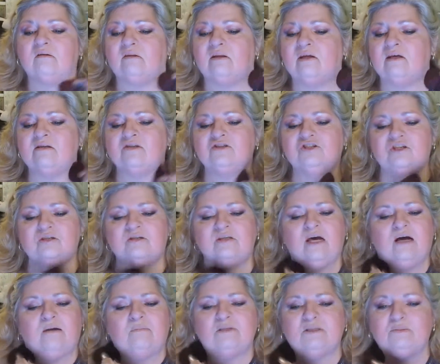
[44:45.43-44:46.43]
This just
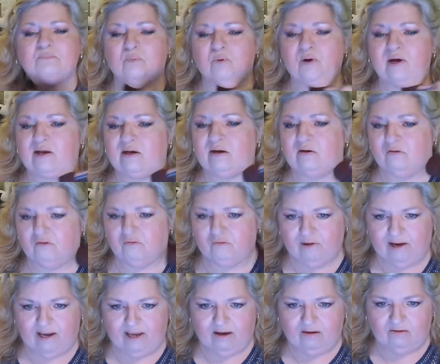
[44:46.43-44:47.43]
helps spread it
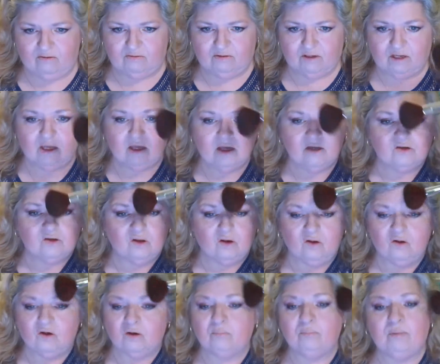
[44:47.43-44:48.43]
around to
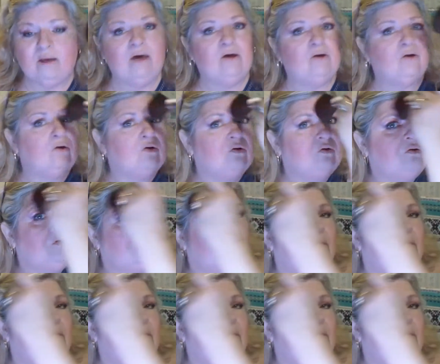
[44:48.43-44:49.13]
look better.